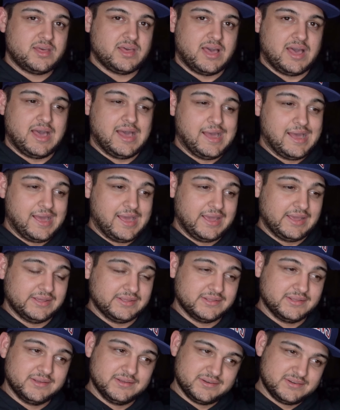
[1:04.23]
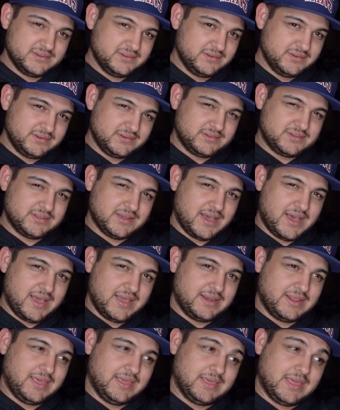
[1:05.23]
I
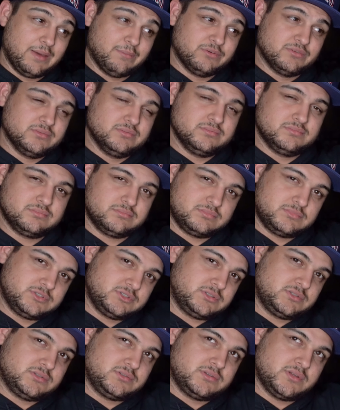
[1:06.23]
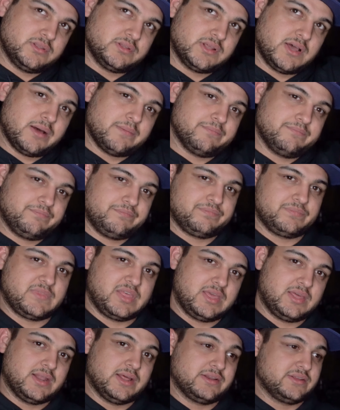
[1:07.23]
tied a cable to the top,
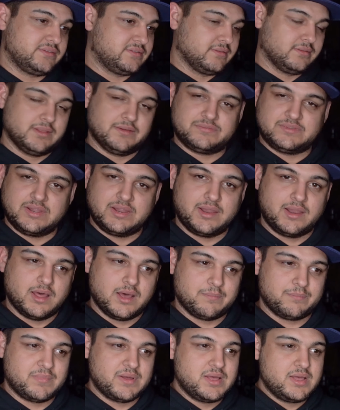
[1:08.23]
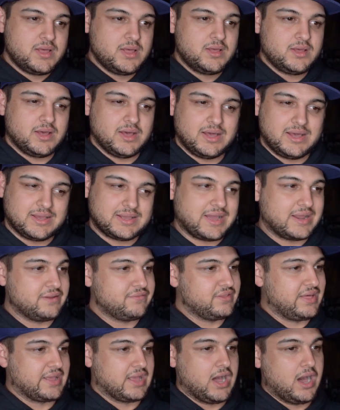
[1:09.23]
and I just lifted it up, kind of
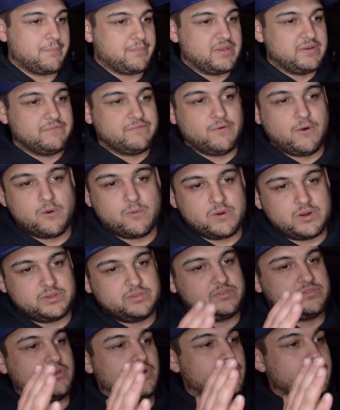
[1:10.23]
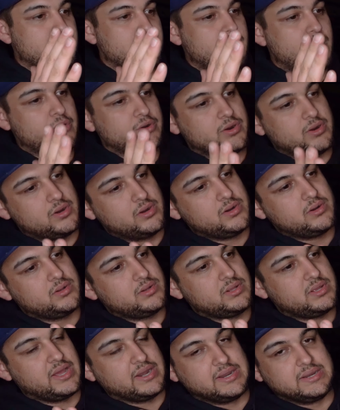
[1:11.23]
like up and forward, so the motor
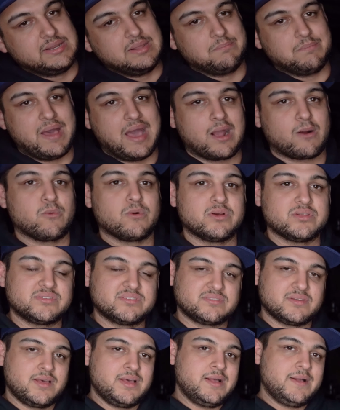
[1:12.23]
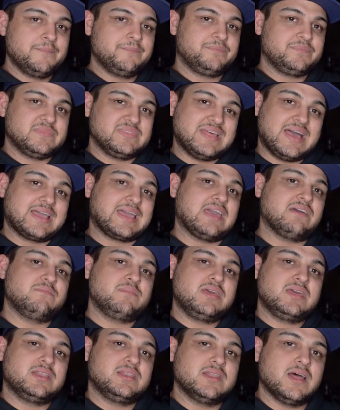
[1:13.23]
kind of dipped backwards. That gave
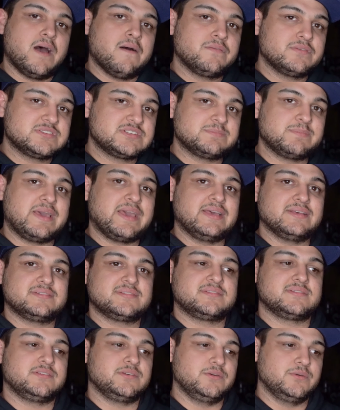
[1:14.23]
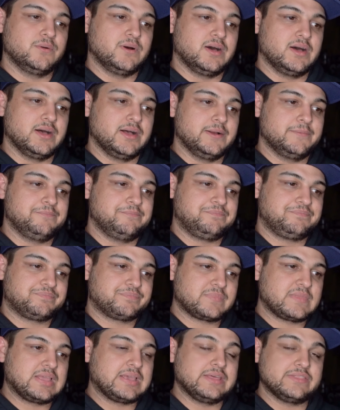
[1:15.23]
me enough space to
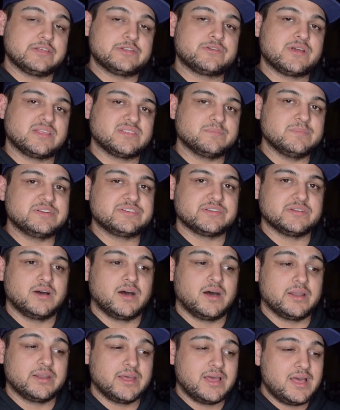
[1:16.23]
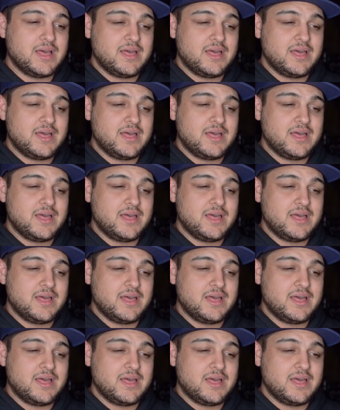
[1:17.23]
get the transmission on.